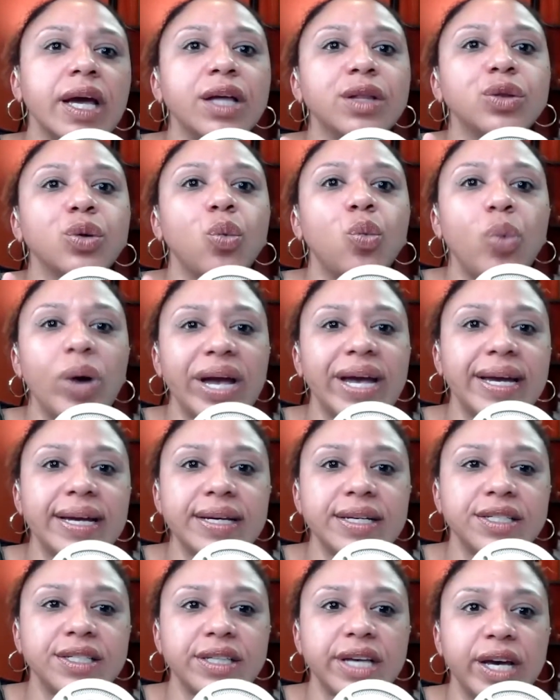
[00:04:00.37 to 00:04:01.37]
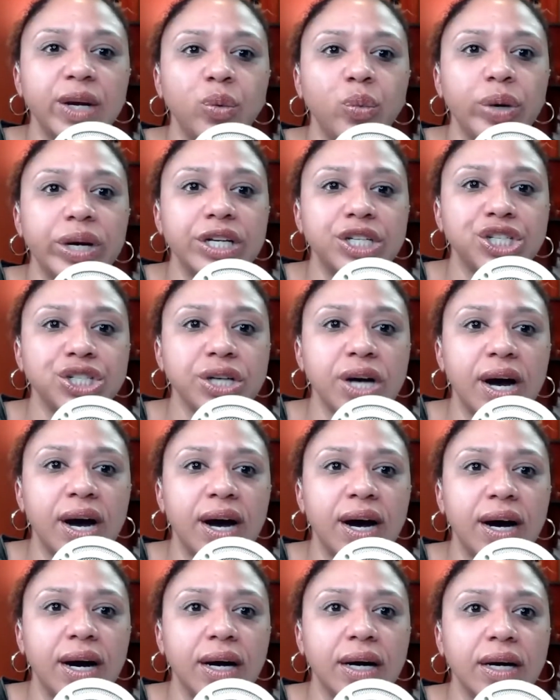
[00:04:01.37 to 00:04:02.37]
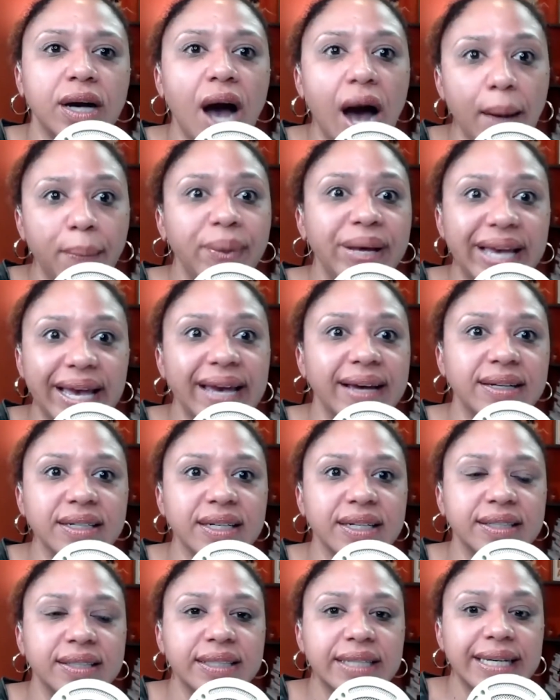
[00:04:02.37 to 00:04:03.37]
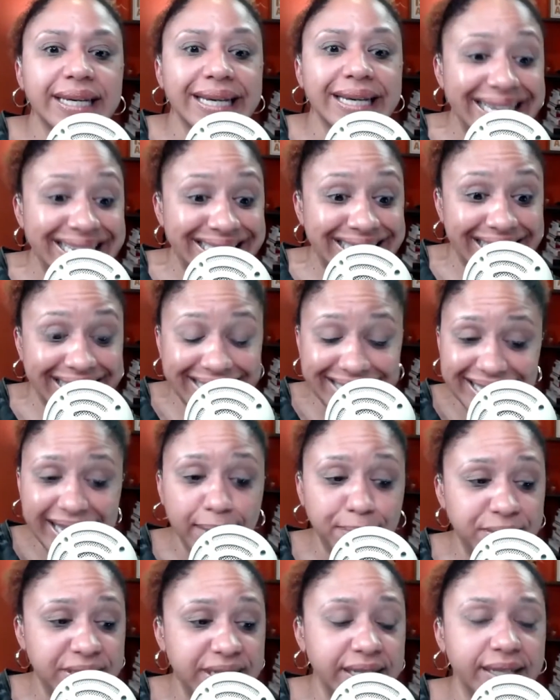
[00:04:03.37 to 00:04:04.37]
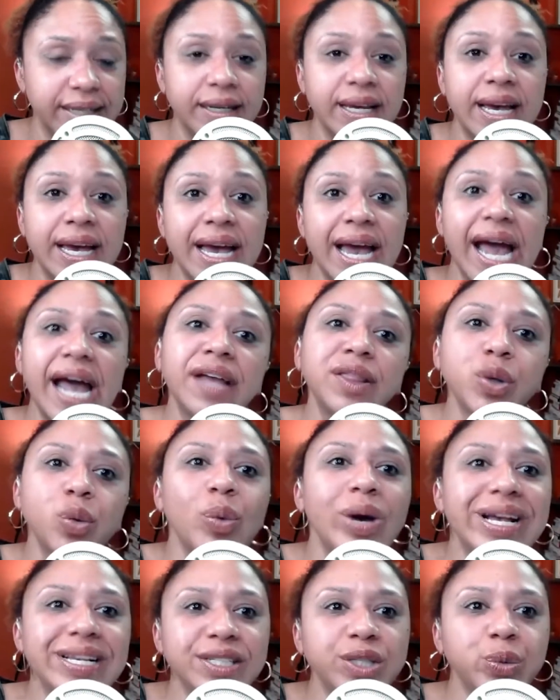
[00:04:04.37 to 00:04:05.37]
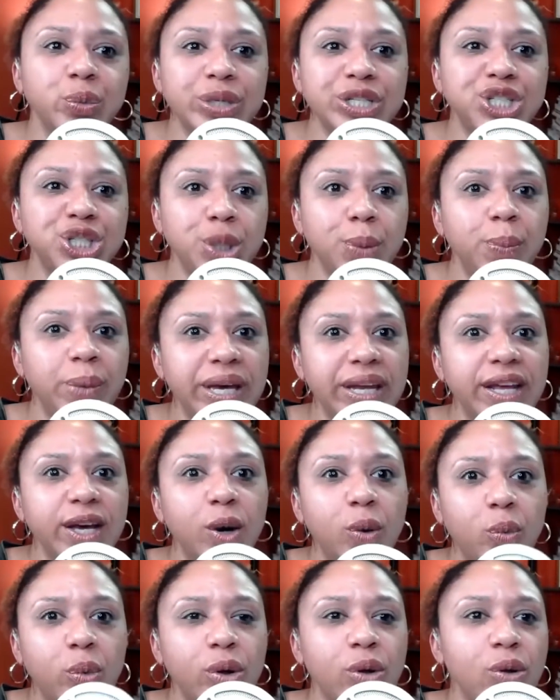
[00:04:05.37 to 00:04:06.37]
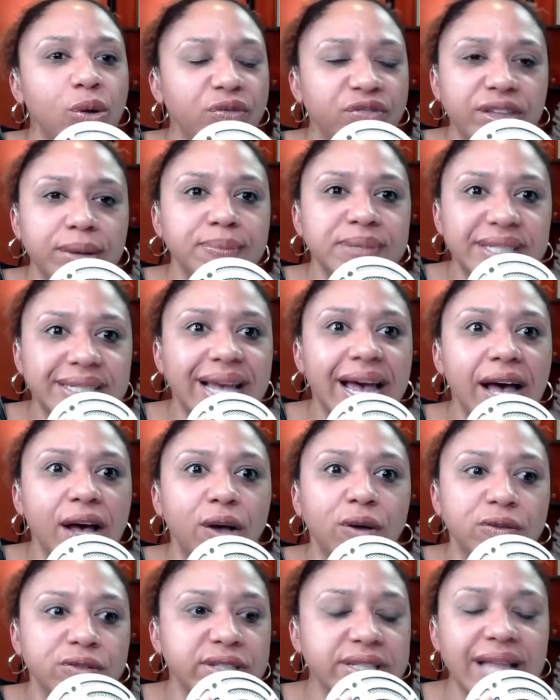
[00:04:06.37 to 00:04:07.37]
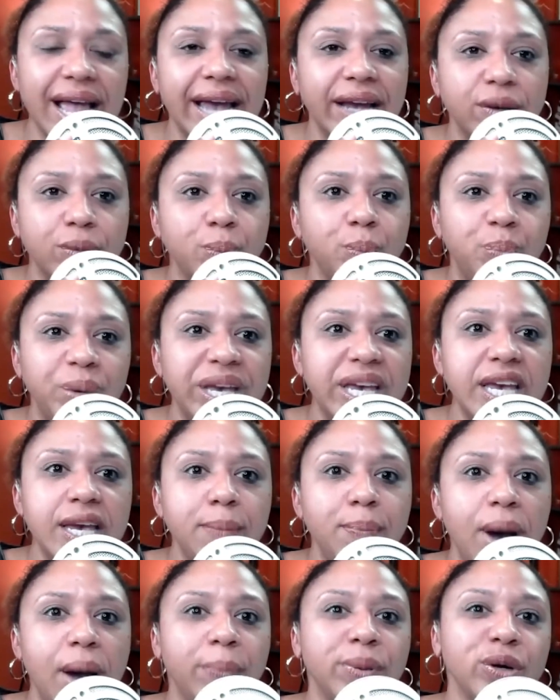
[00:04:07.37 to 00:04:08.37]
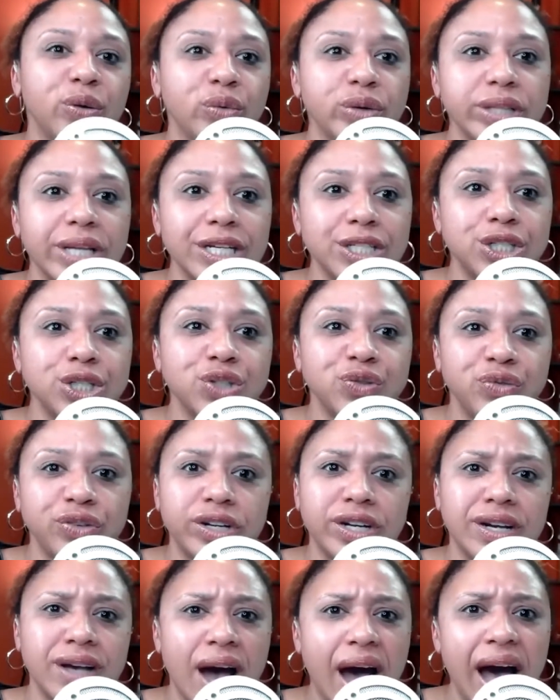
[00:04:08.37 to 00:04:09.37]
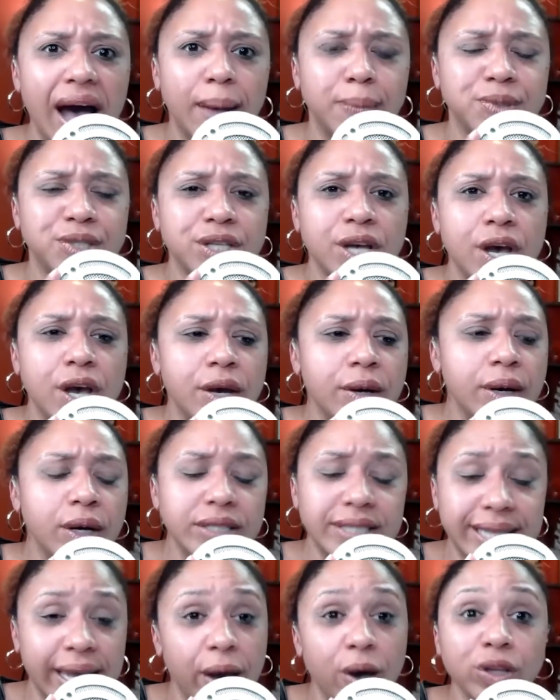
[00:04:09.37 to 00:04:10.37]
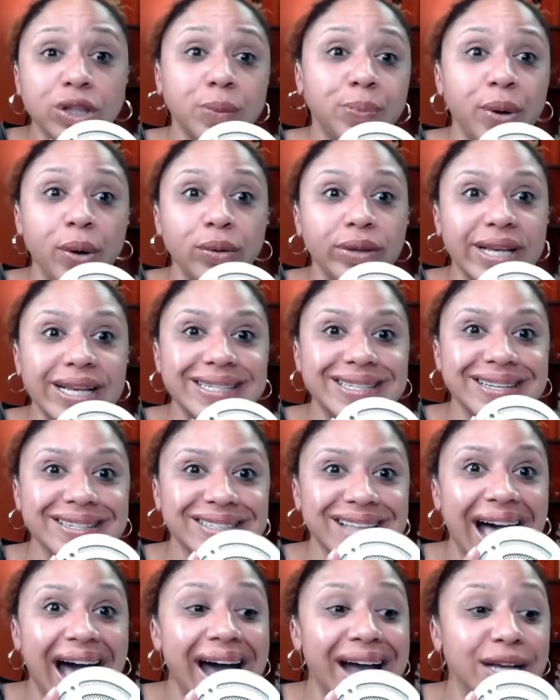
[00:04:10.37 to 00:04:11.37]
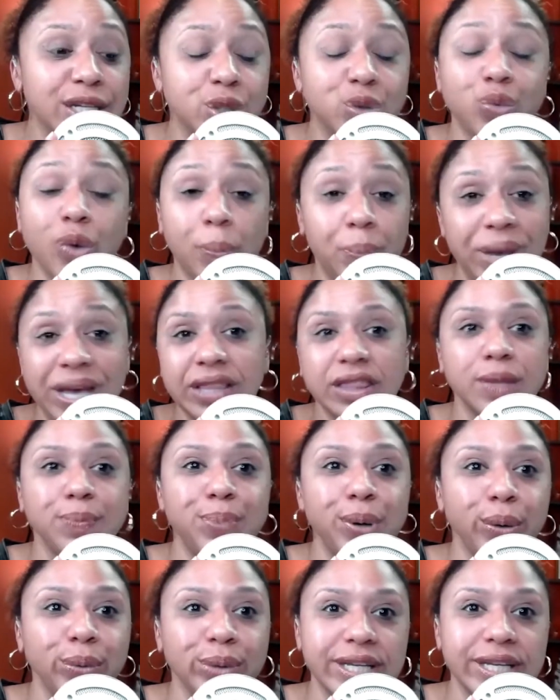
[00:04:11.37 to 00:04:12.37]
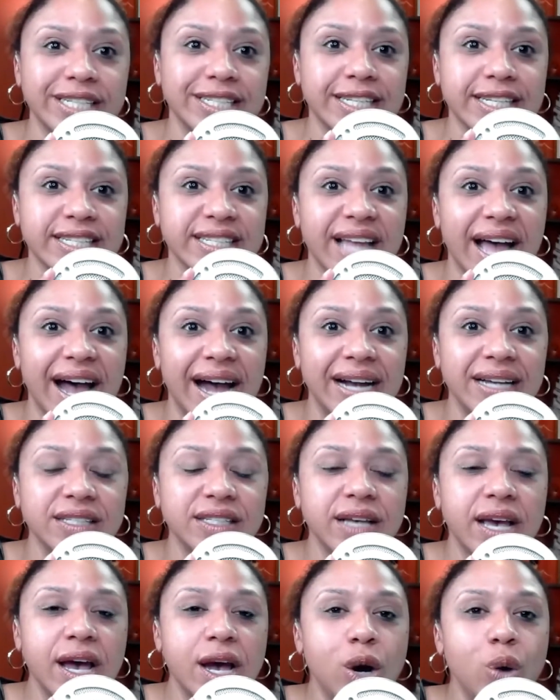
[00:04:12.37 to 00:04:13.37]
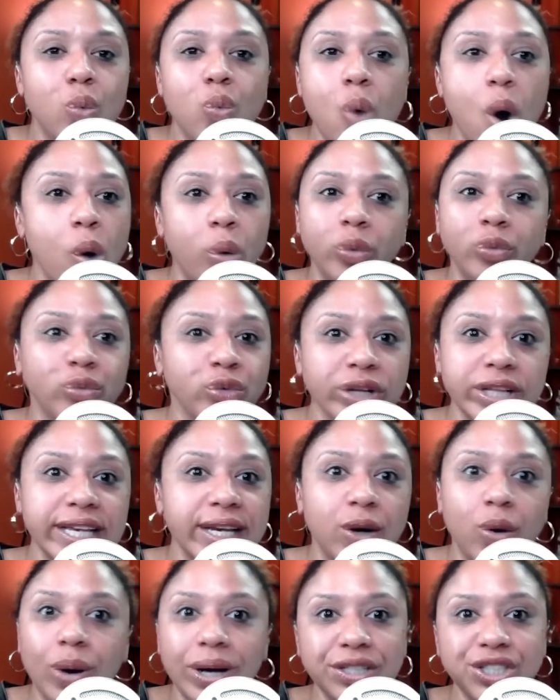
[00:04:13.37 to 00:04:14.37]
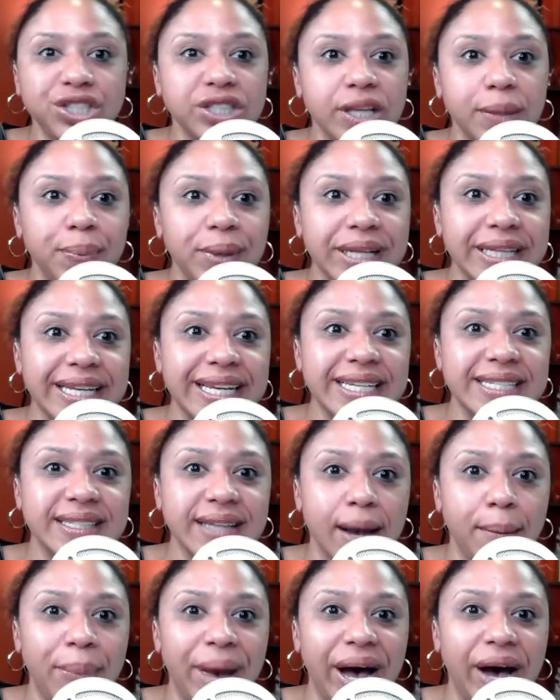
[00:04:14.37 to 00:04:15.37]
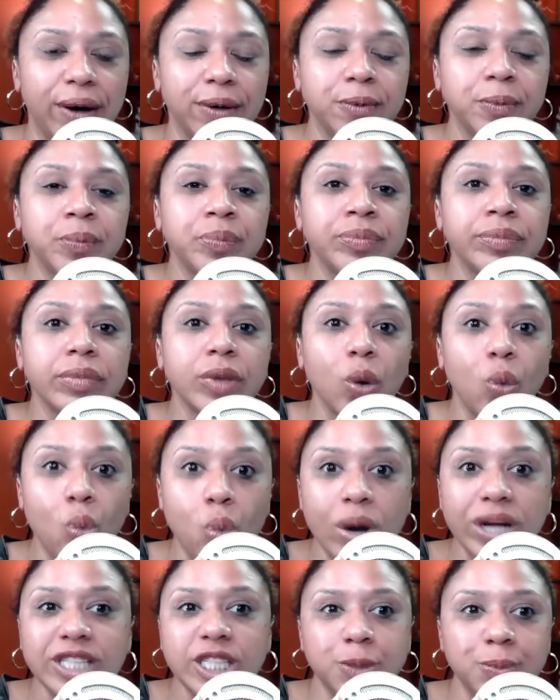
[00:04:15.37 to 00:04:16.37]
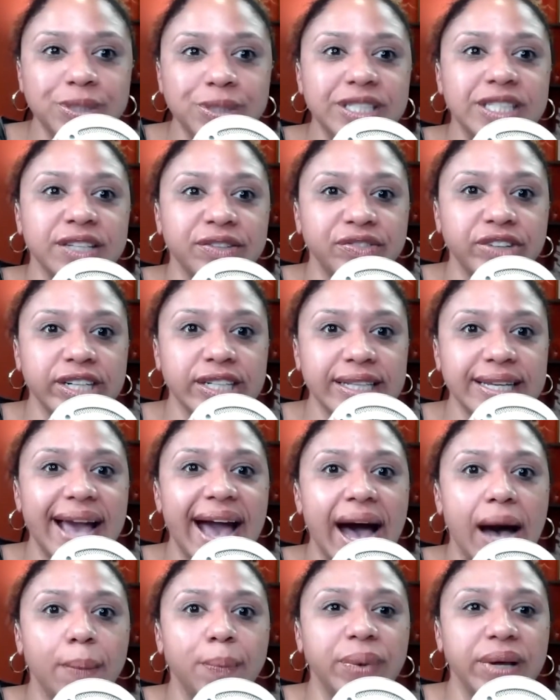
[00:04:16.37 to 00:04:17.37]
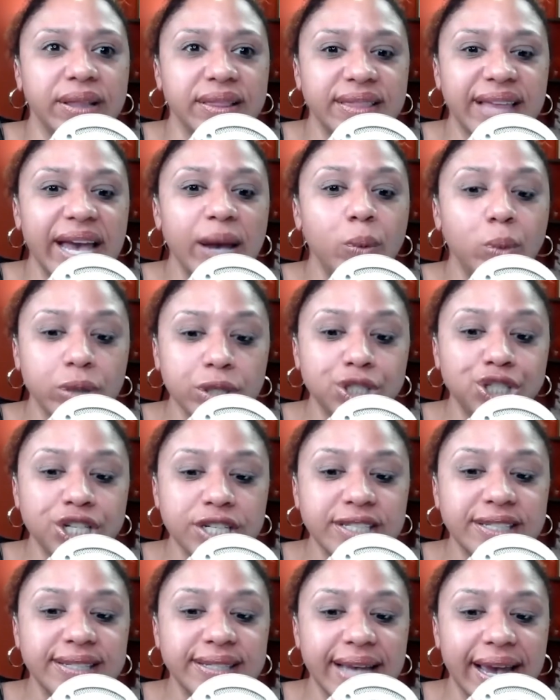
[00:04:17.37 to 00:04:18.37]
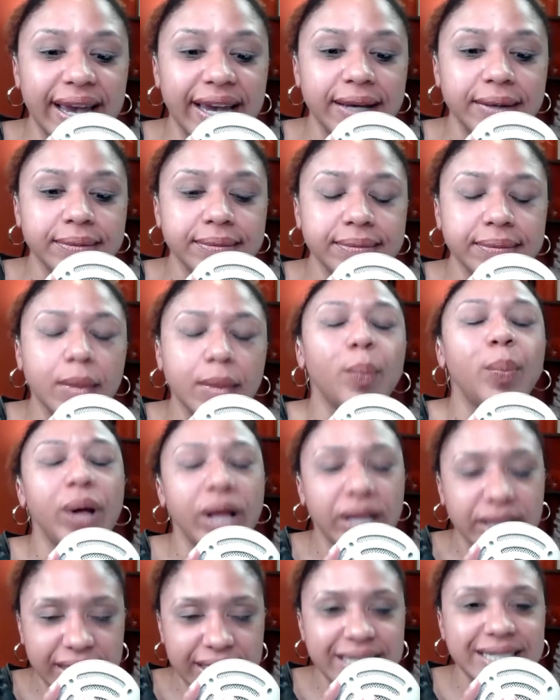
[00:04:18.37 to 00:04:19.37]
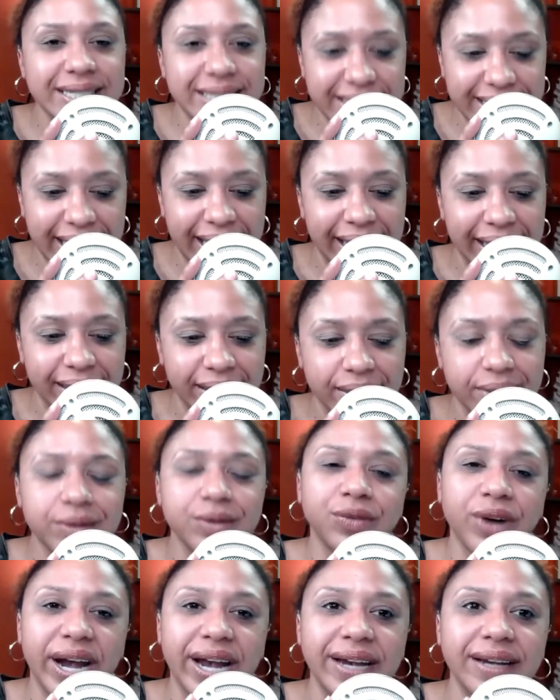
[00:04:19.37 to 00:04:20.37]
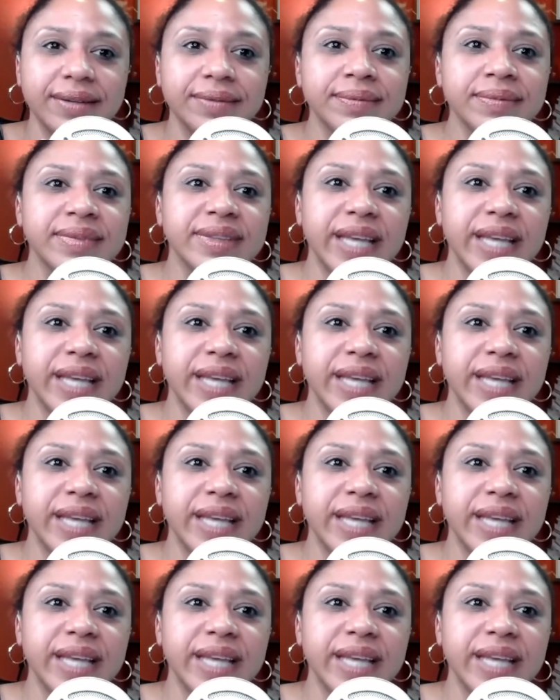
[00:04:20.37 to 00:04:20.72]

and the ways in which propaganda is accepted and the ways in which the media will themselves like be public relations for the cops, tell the police's lies, repeat the police's lies, won't really question the police about what specifically happened. They will just say police say, right?